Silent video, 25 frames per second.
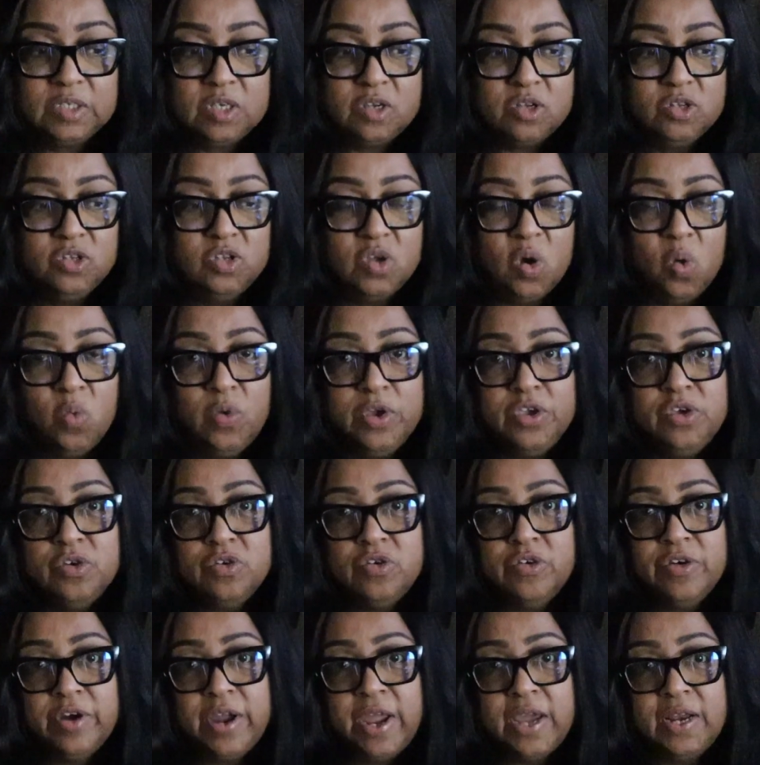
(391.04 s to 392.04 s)
So when you
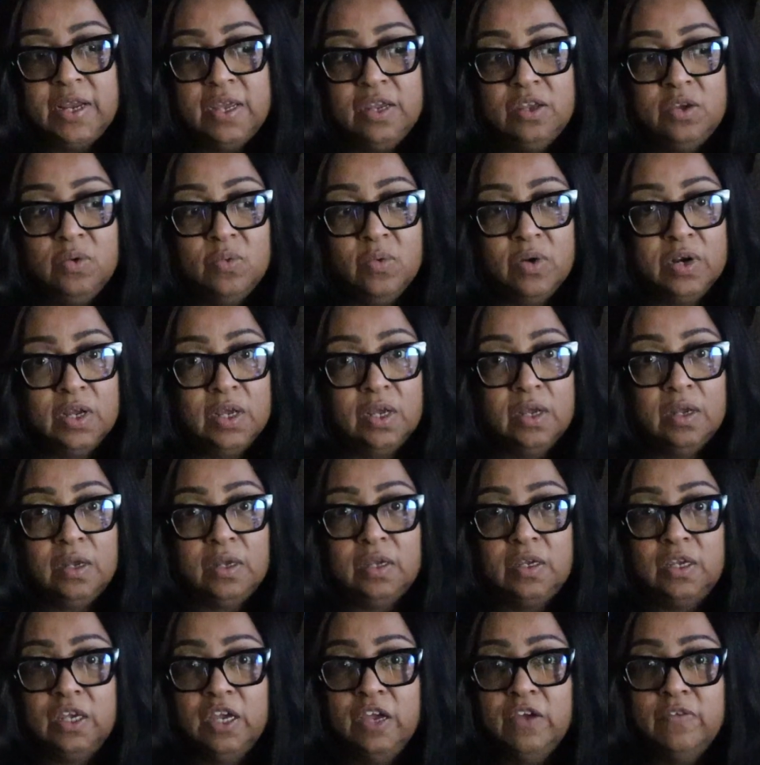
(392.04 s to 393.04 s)
create it, you want
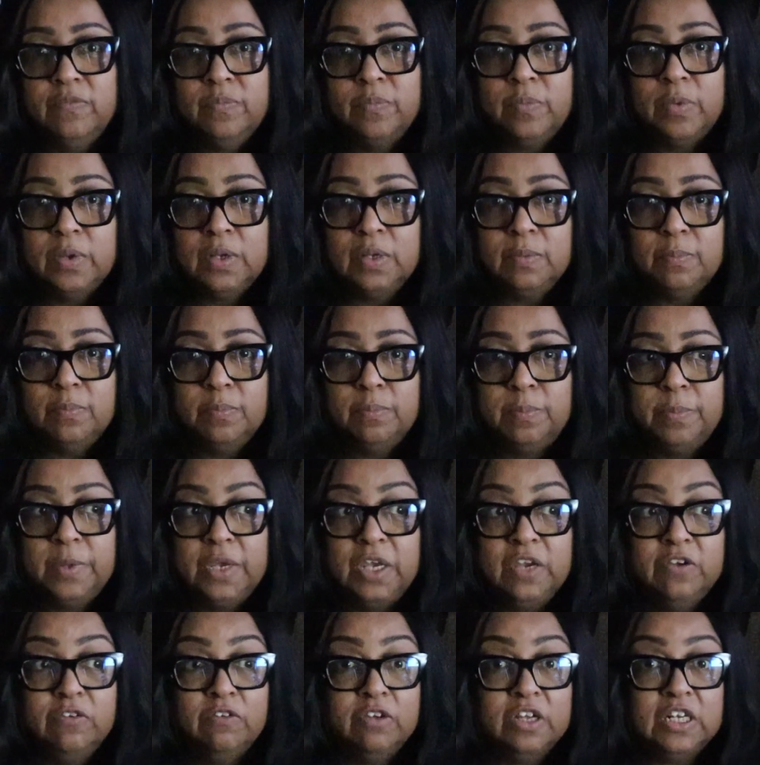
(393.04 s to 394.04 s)
to
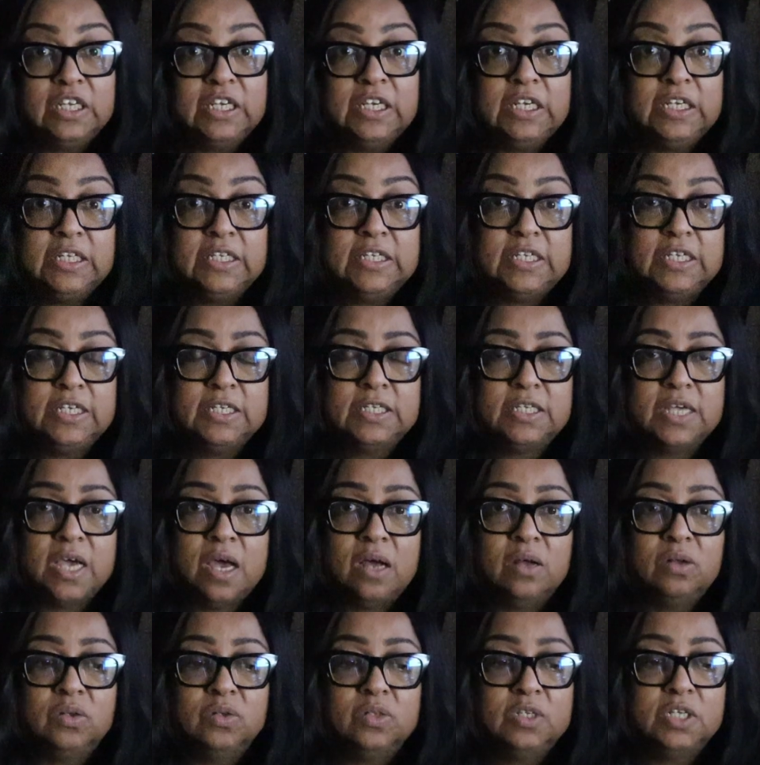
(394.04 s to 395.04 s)
be really
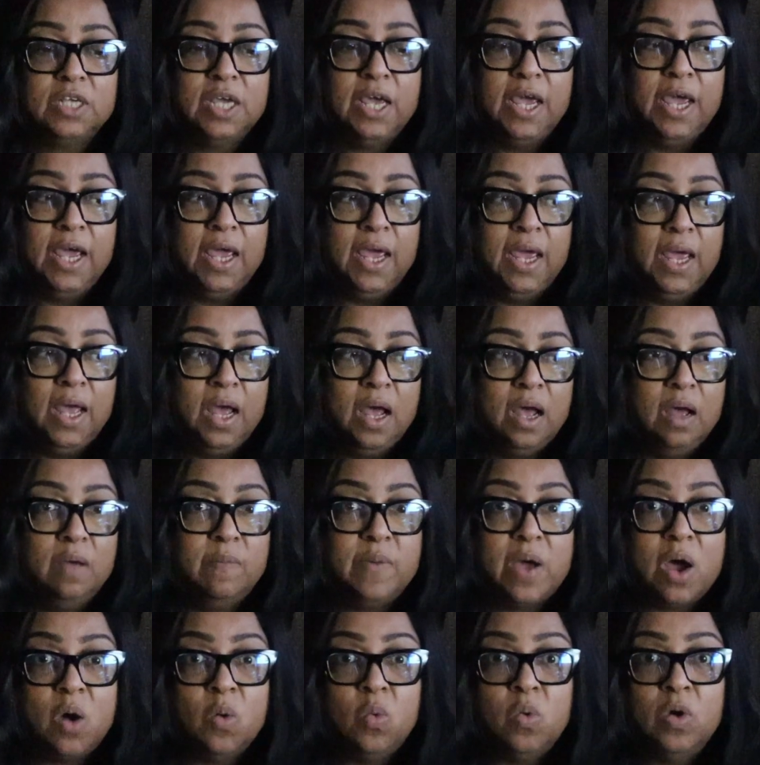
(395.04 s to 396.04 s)
detailed
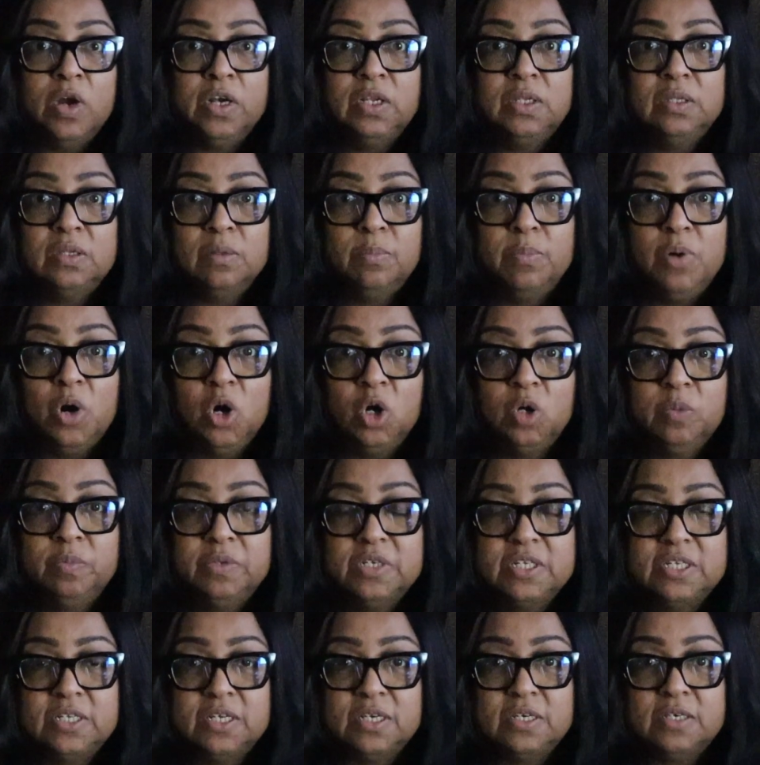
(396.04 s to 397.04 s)
about what the
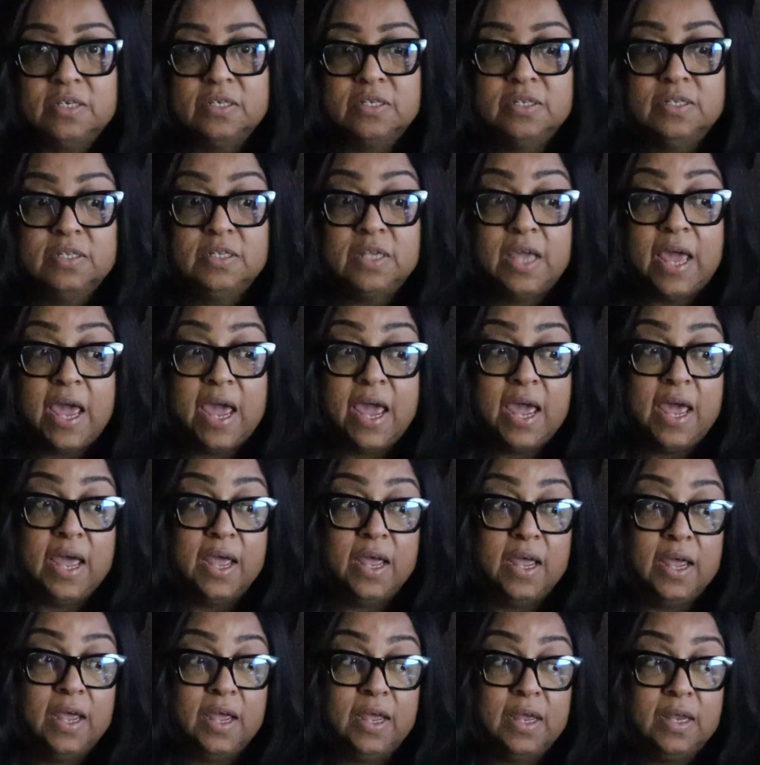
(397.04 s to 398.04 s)
purpose is
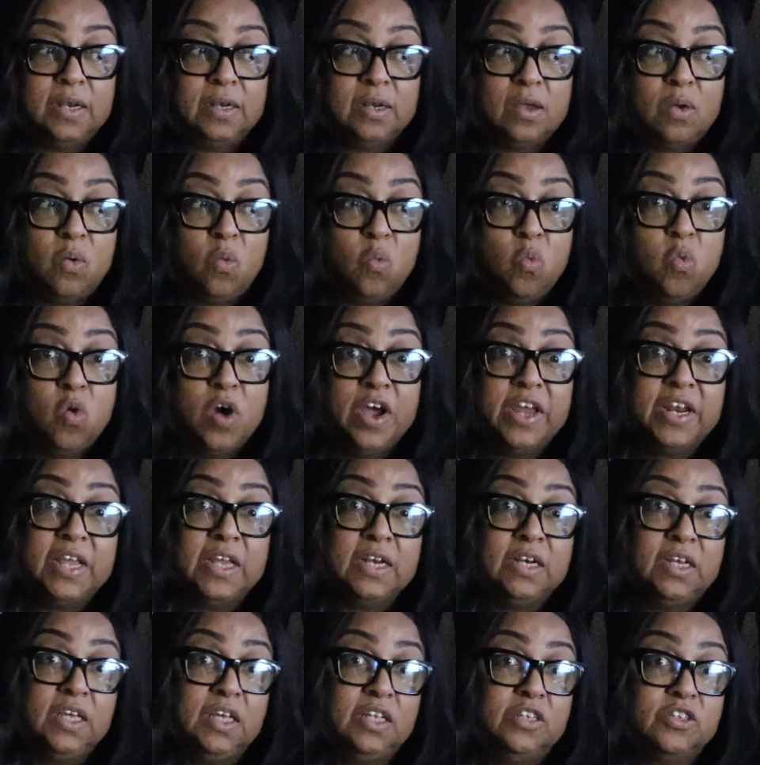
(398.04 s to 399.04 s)
and what it
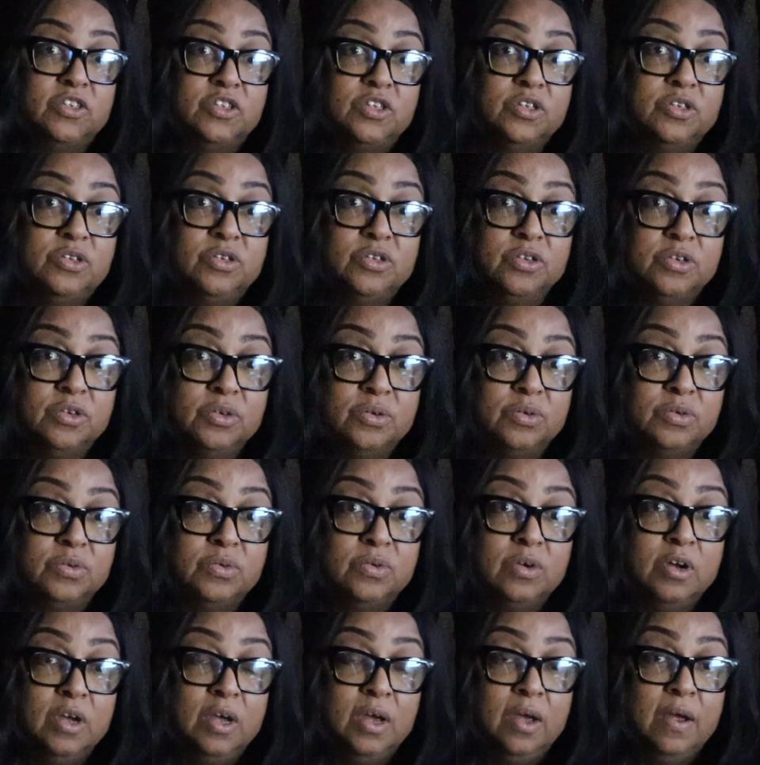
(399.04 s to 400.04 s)
needs to
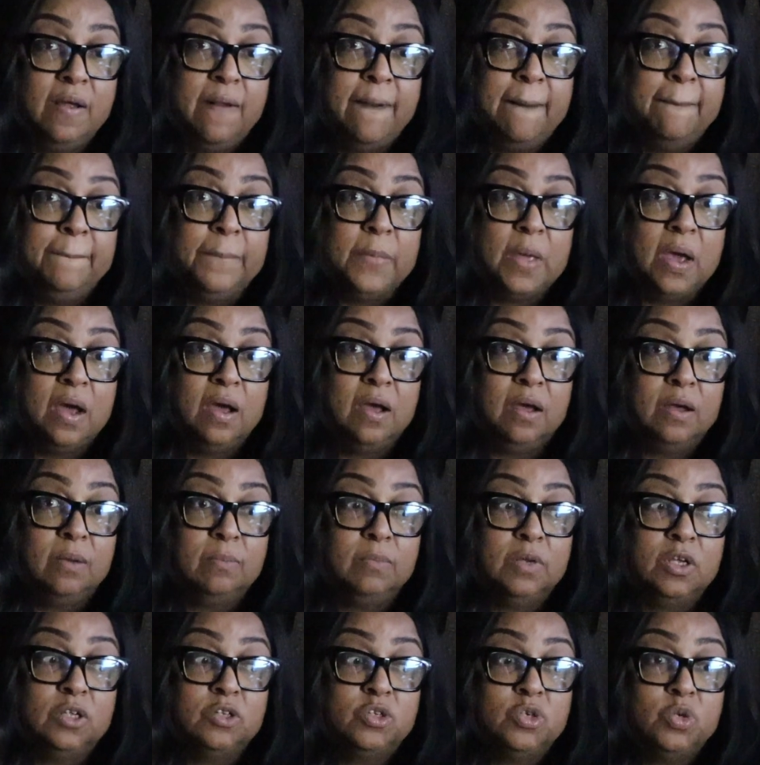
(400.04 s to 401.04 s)
do
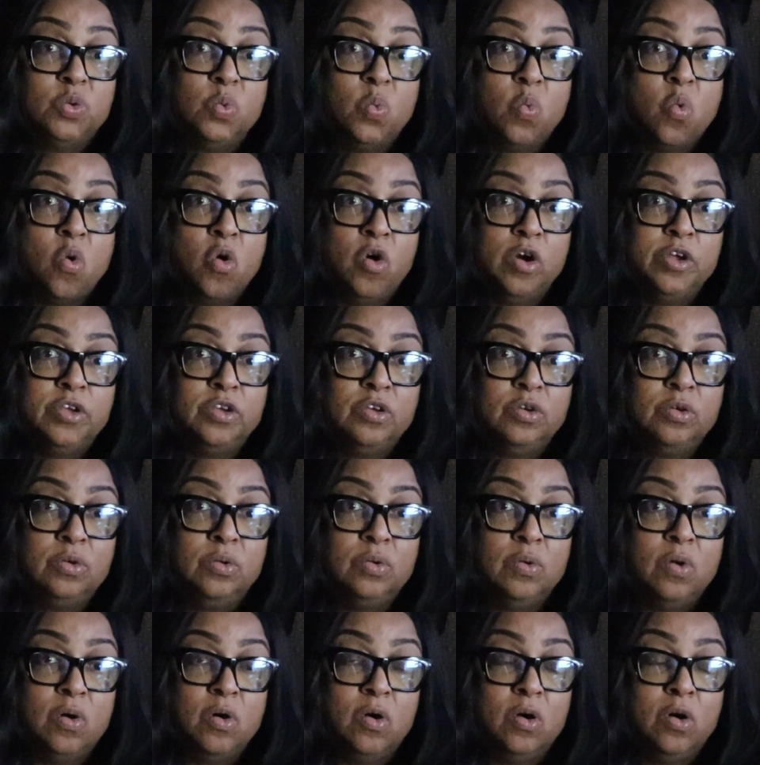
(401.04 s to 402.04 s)
to warn
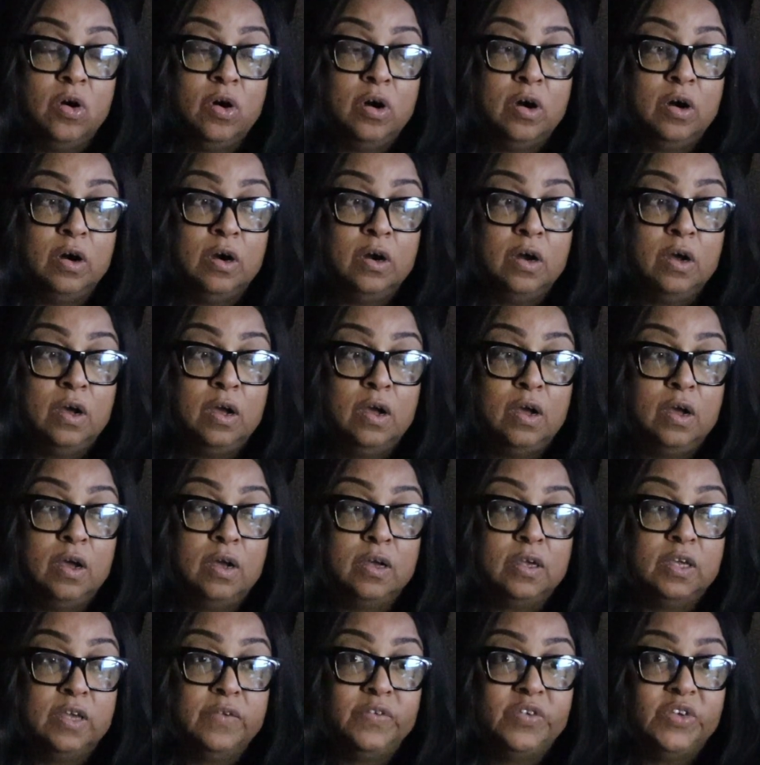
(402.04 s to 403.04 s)
you or
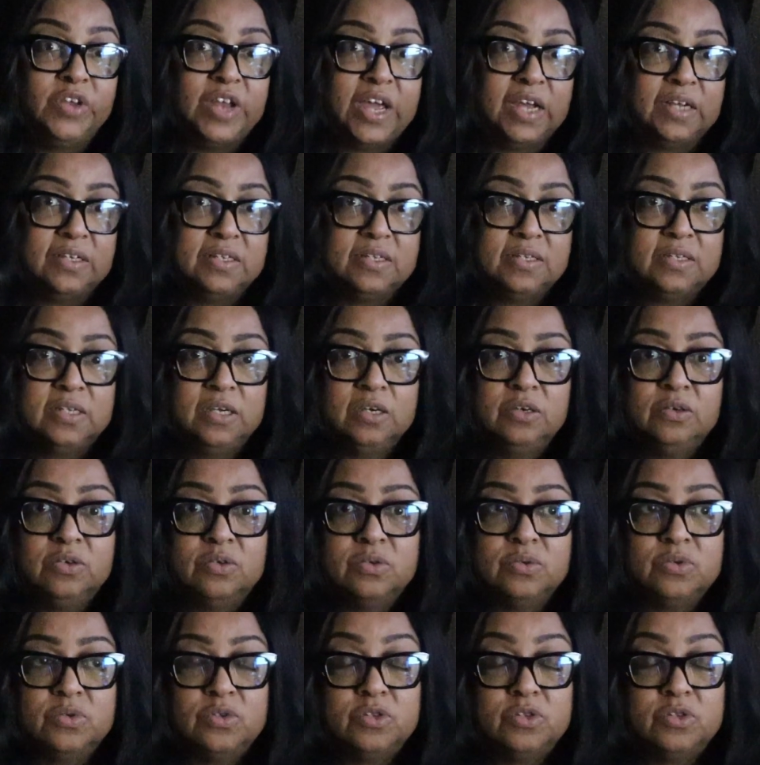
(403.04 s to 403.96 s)
give you that signal.